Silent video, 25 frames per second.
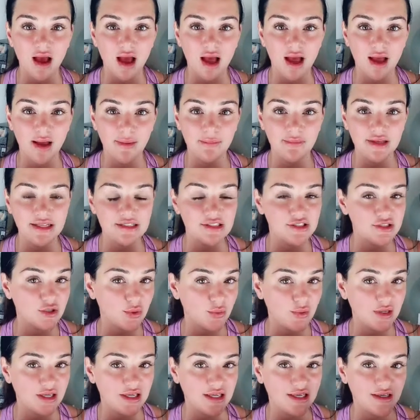And
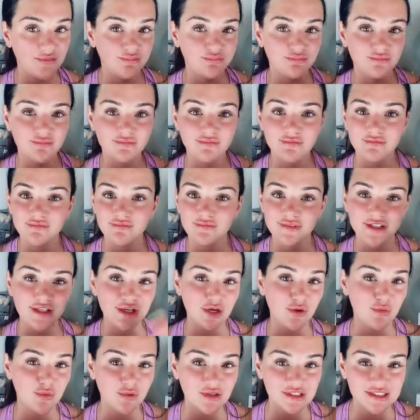so
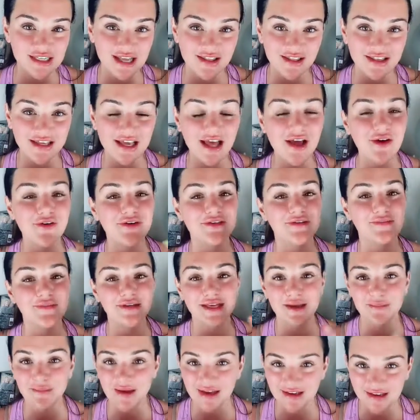we're selling out and then we
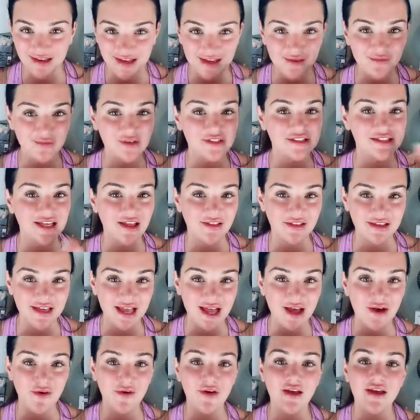get back in, we're selling
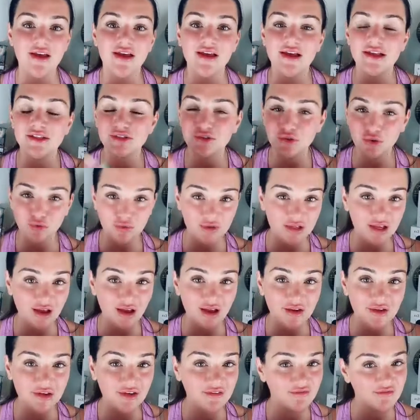out. It's only
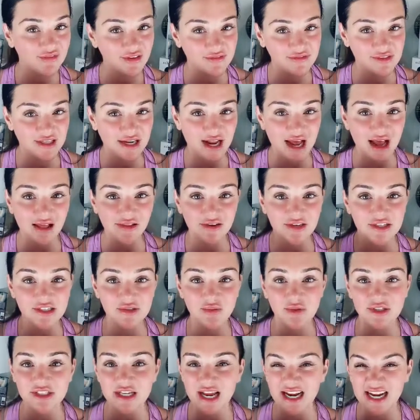
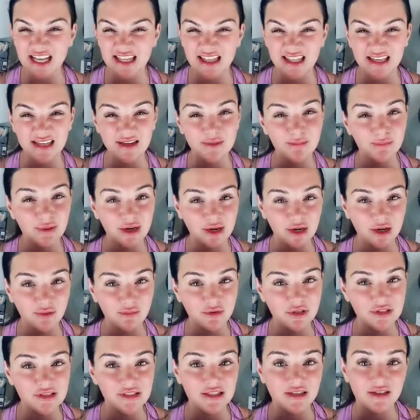$150, which anything
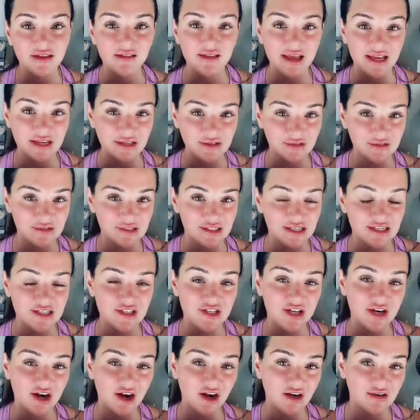comparable to the light usage
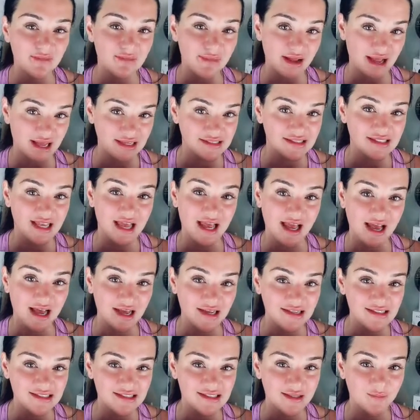that our mask
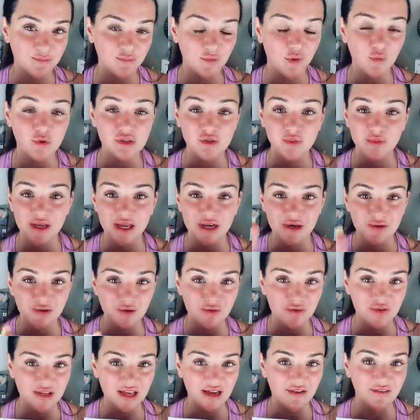has, which we had to
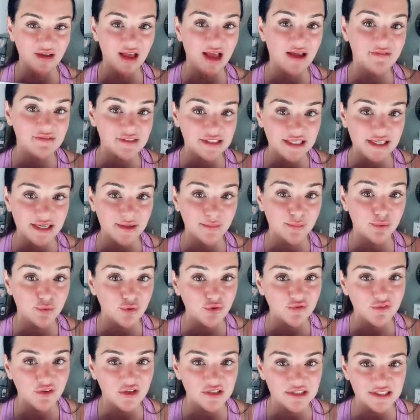go through FDA
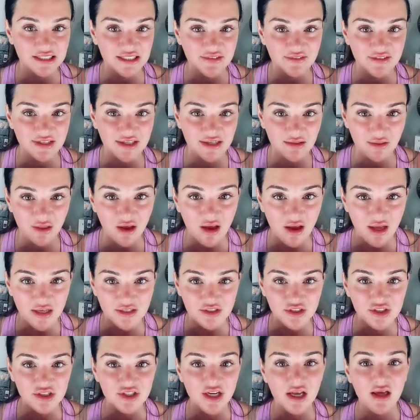approval to even get
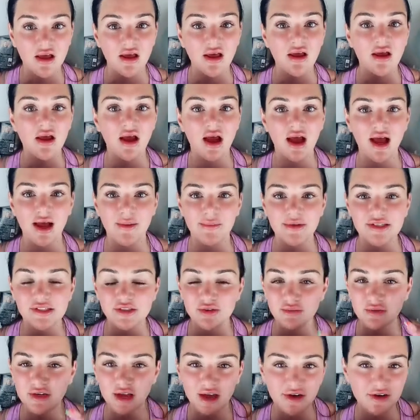launched, is
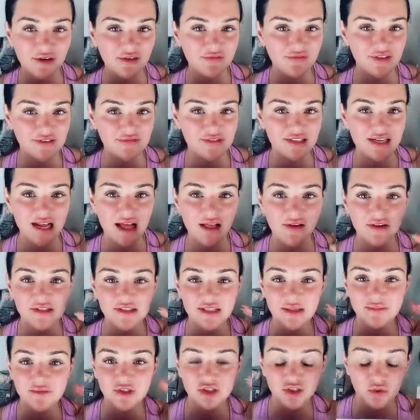
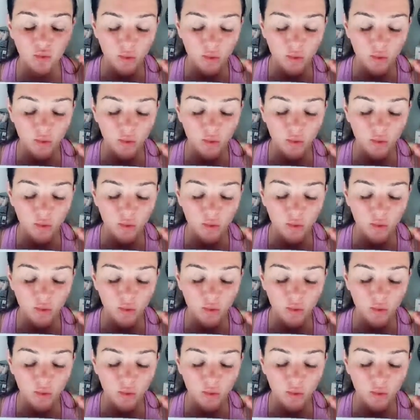$350 up to